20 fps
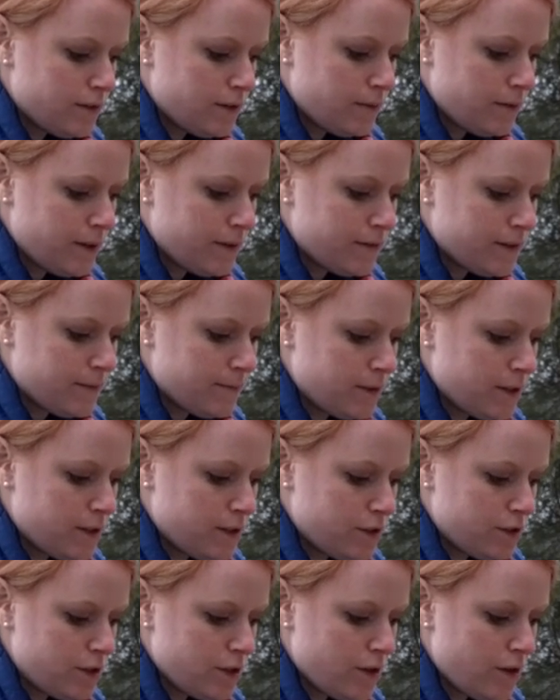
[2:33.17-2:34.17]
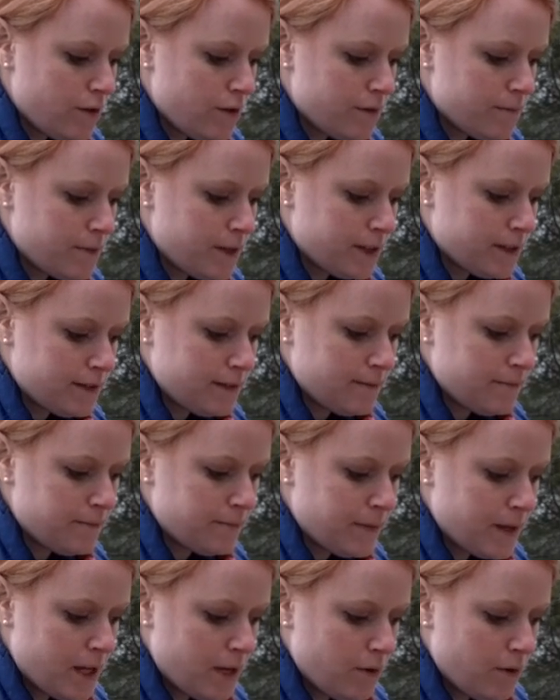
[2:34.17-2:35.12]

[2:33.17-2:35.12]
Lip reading: that we have something to show, I'll make some